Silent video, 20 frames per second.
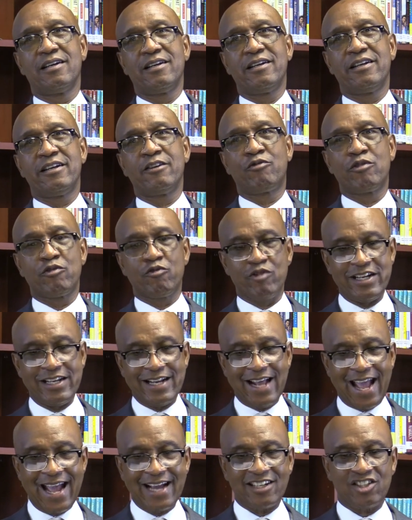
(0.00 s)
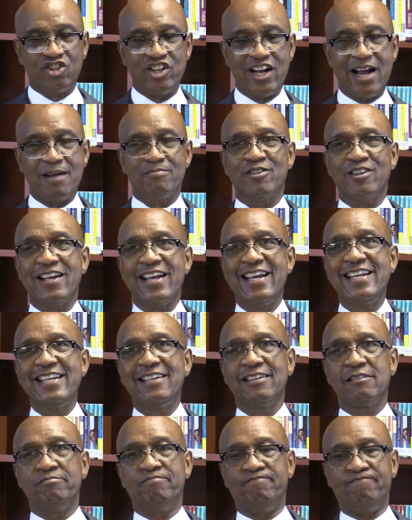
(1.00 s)
If we read Acts chapter
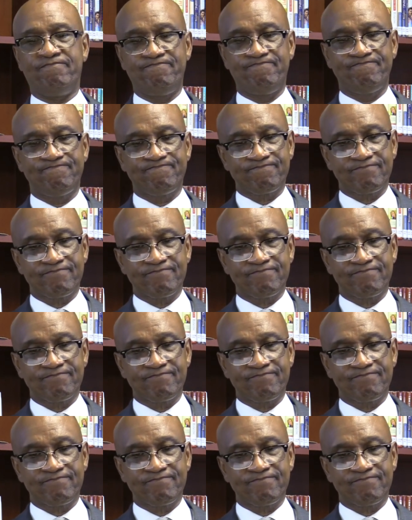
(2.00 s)
8,